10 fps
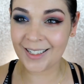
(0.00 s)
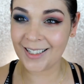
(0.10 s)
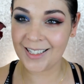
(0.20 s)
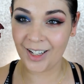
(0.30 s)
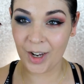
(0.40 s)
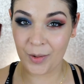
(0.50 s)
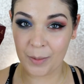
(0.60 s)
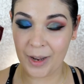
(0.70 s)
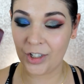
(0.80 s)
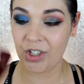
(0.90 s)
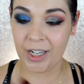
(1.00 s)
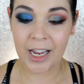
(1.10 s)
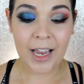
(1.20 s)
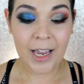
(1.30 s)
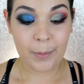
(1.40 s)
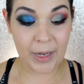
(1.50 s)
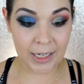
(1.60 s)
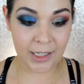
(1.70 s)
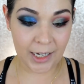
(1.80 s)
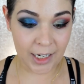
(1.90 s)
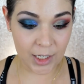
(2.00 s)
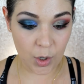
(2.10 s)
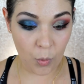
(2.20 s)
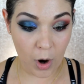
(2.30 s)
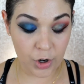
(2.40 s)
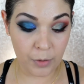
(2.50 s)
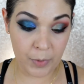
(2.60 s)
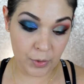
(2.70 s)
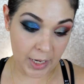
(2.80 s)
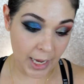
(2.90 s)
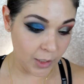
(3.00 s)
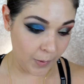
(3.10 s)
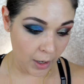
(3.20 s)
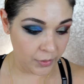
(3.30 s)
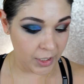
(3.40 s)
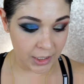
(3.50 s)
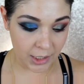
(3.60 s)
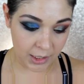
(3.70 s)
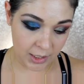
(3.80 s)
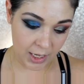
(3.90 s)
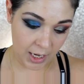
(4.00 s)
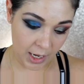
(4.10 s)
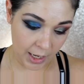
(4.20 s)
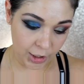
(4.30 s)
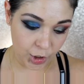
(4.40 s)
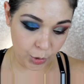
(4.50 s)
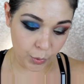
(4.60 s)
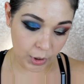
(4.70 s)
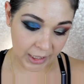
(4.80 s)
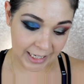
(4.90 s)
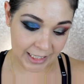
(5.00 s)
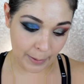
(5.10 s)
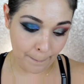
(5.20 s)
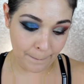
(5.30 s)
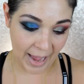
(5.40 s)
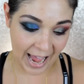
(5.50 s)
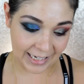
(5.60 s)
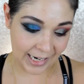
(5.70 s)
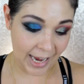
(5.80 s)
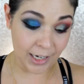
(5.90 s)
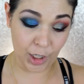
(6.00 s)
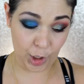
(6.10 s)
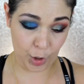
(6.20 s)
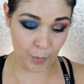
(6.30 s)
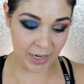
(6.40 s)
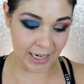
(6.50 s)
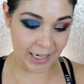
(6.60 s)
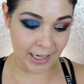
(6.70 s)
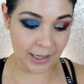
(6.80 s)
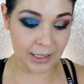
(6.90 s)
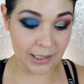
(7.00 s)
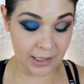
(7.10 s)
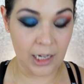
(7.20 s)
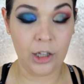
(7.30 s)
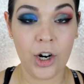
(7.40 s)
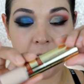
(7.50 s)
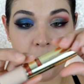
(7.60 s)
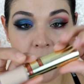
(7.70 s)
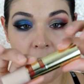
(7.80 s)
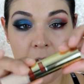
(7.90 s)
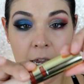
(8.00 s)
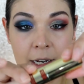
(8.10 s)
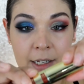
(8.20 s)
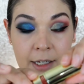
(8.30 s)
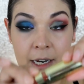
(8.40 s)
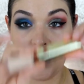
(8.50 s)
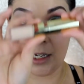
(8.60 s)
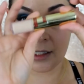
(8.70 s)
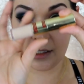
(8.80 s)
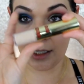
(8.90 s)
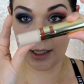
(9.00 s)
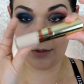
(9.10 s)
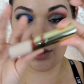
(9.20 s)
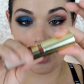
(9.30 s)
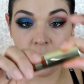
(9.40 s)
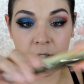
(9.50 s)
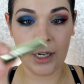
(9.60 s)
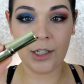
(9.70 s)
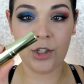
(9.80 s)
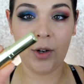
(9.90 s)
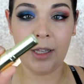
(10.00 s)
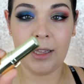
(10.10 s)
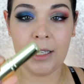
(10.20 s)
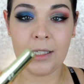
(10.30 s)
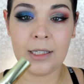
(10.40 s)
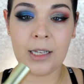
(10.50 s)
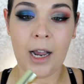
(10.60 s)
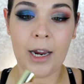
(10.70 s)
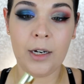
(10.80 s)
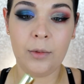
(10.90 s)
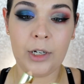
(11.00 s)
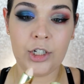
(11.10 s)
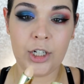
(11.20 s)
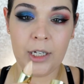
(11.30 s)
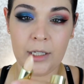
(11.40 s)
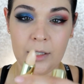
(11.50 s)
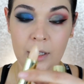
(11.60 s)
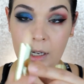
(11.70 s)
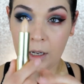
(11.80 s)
concealer I want to mention, because it is Wander Beauty as well. This is the Dualist Matte and Illuminating Concealer. This one does have two sides. You got this side, which is